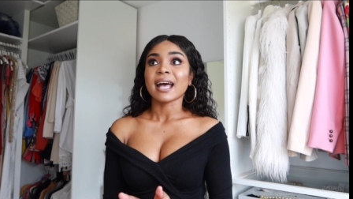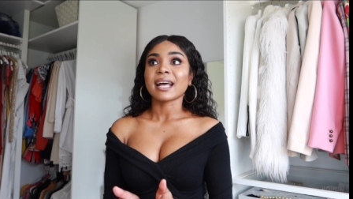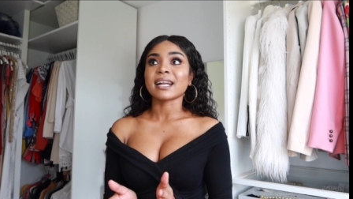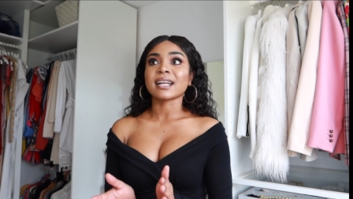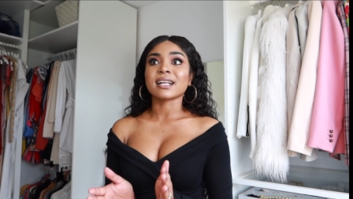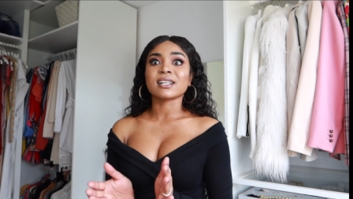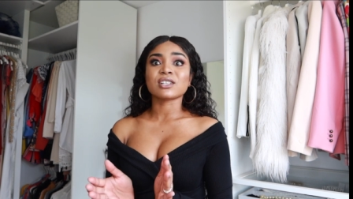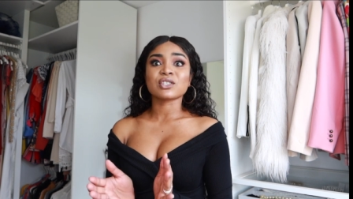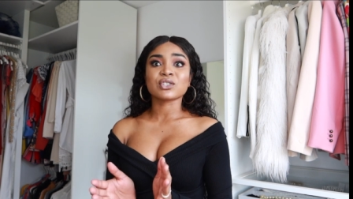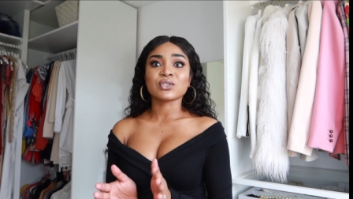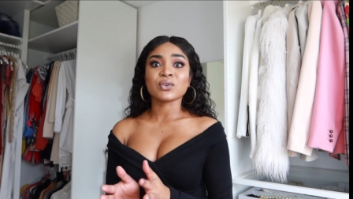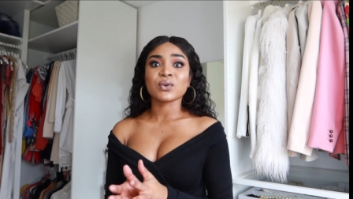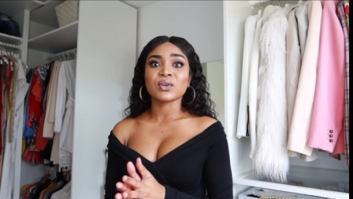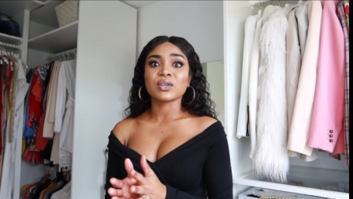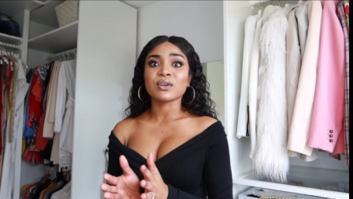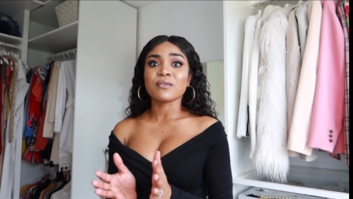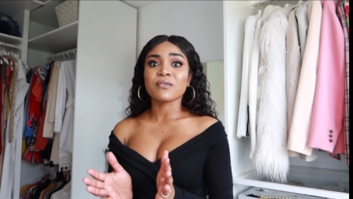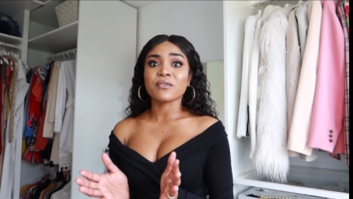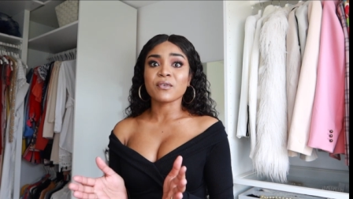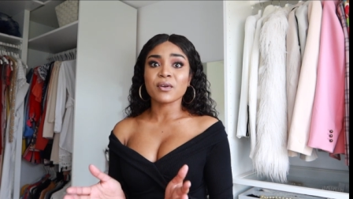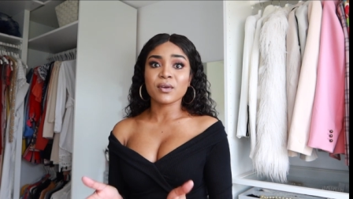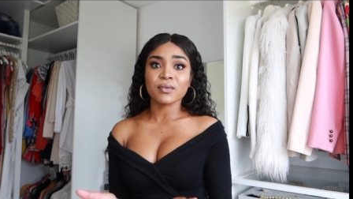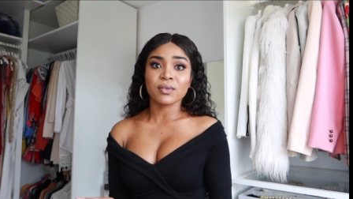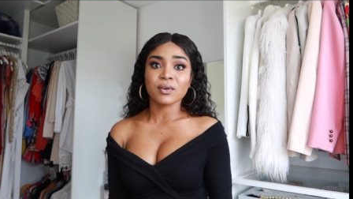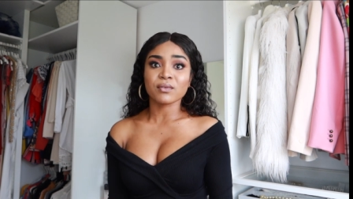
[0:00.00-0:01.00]
and I'll show you
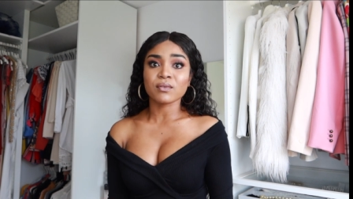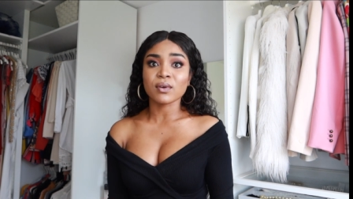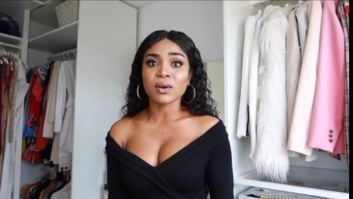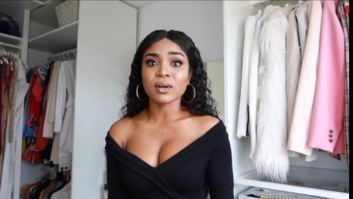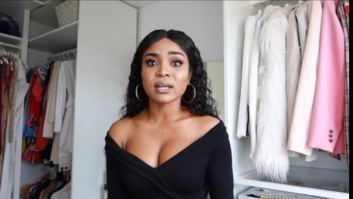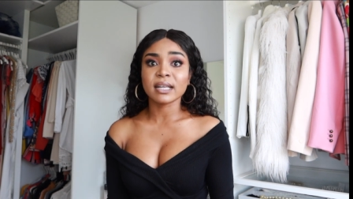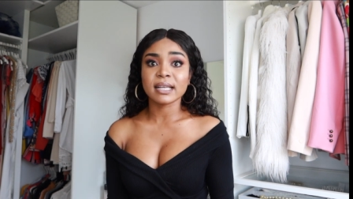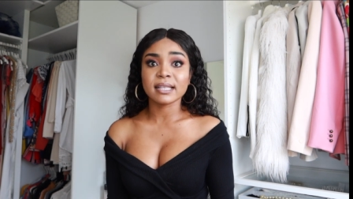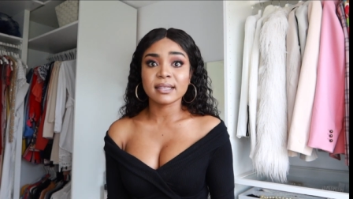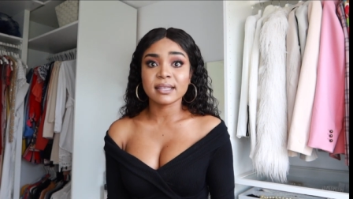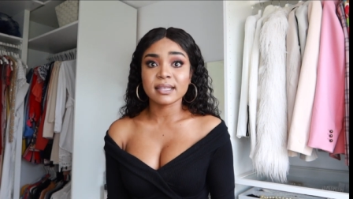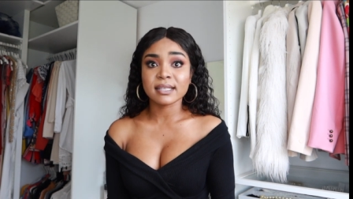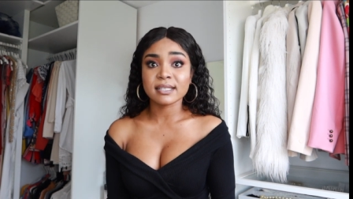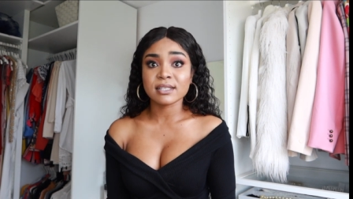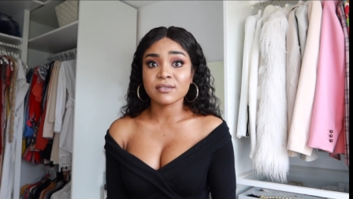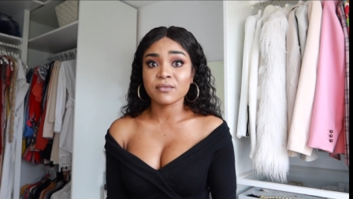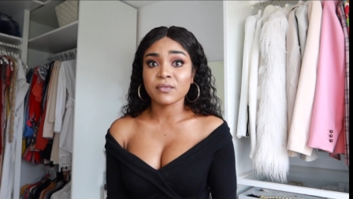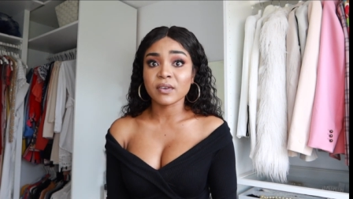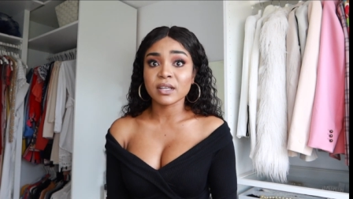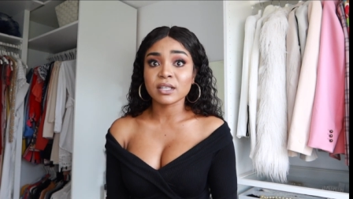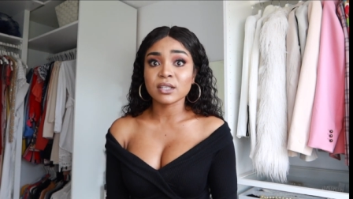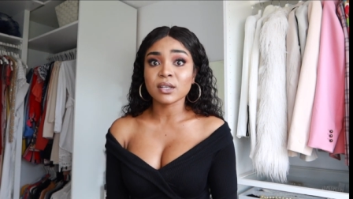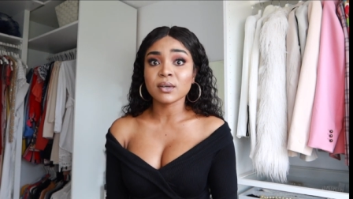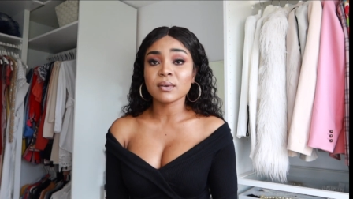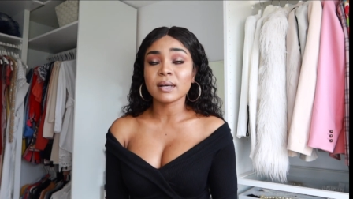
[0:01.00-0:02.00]
further on in this
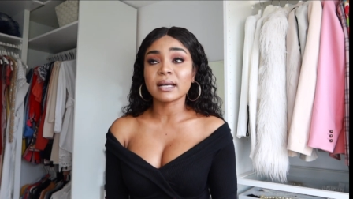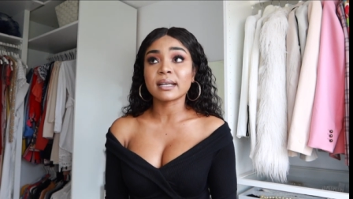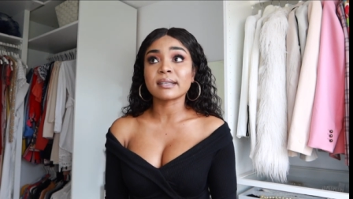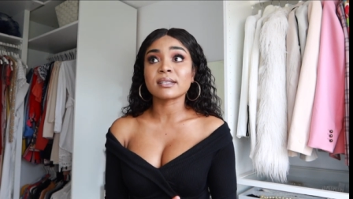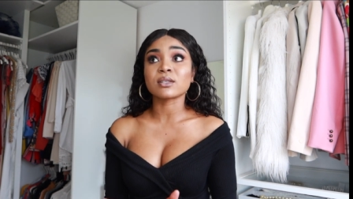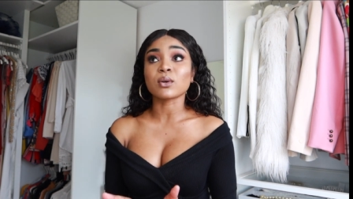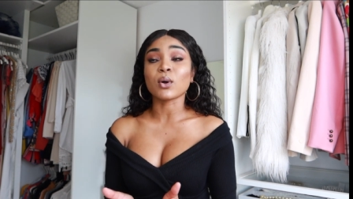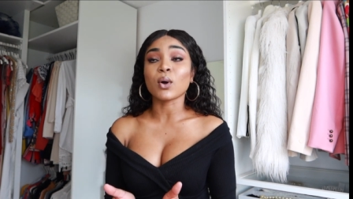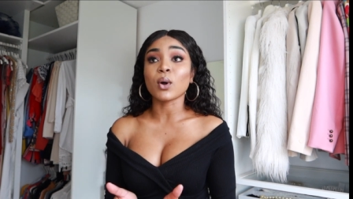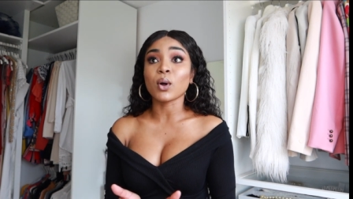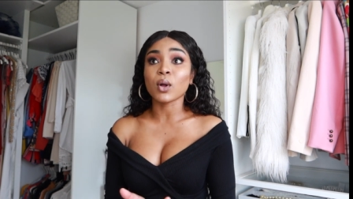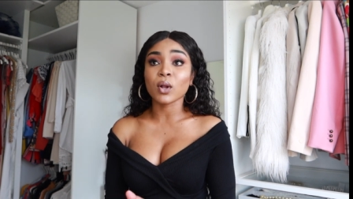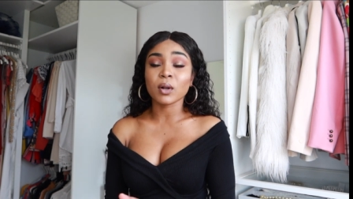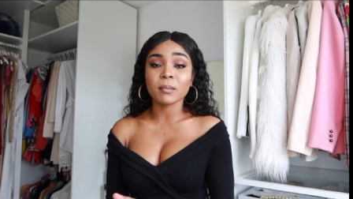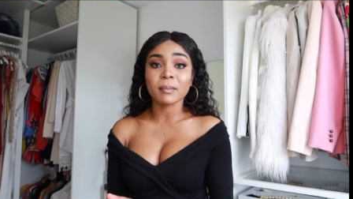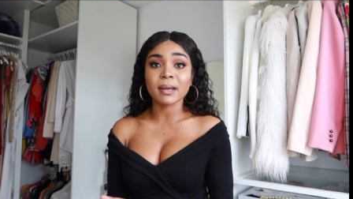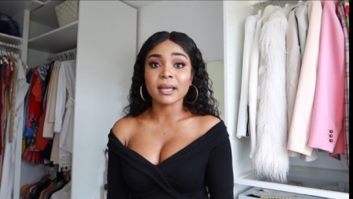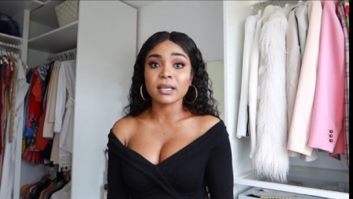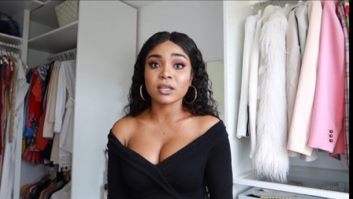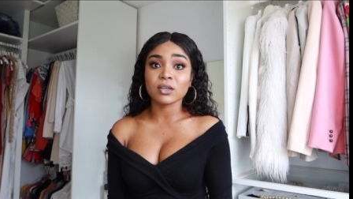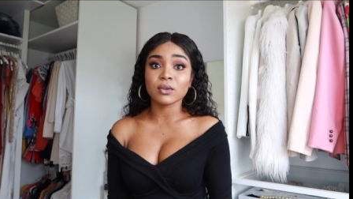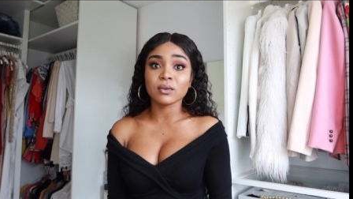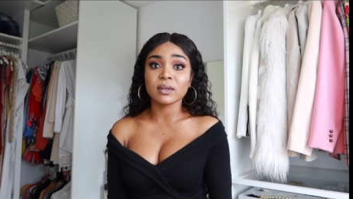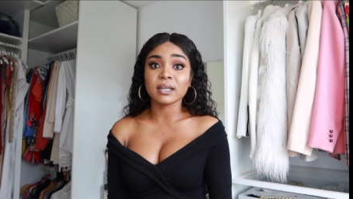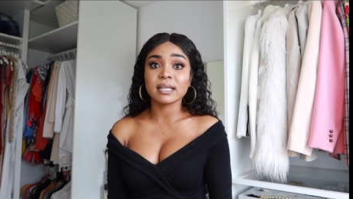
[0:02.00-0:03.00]
video, as all my
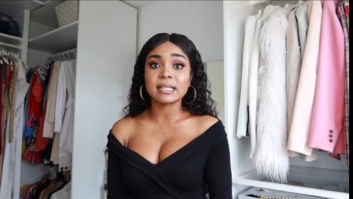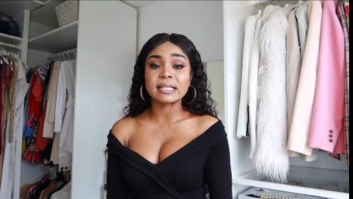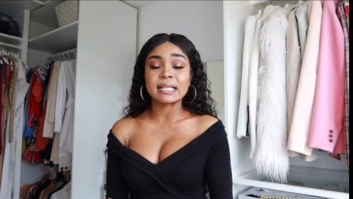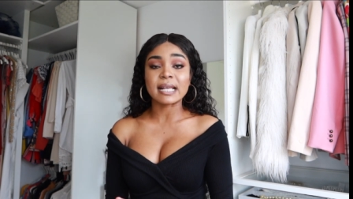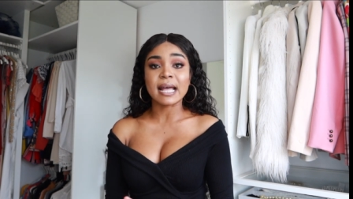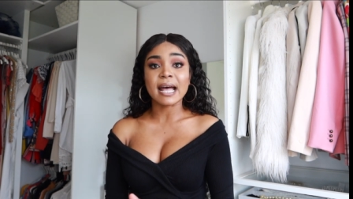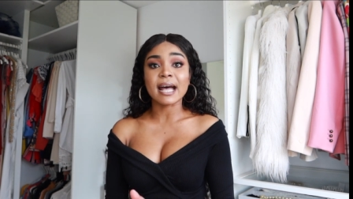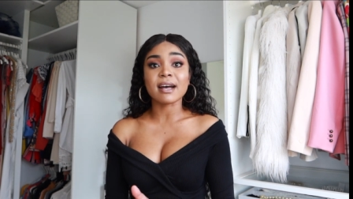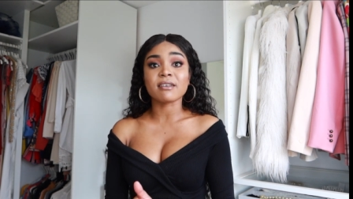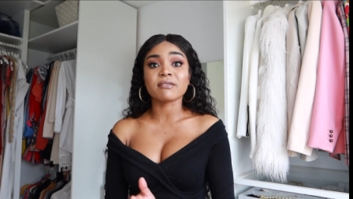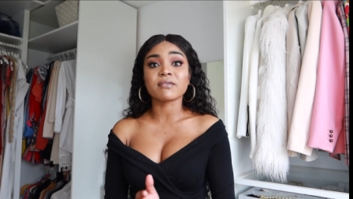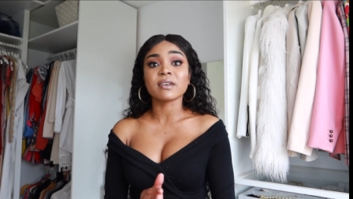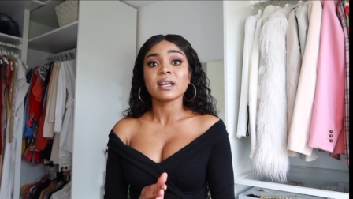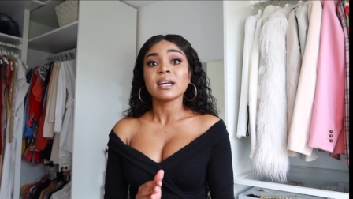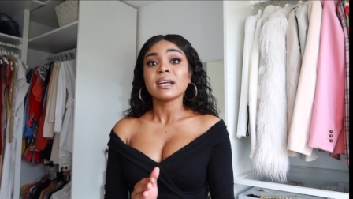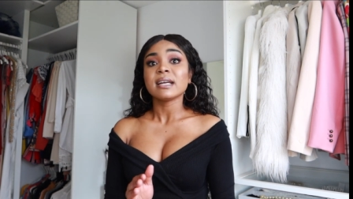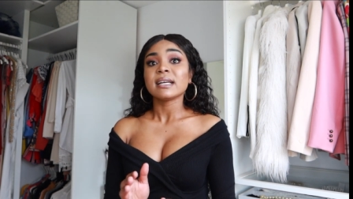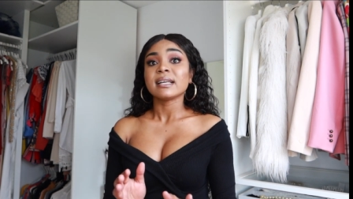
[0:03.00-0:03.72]
units have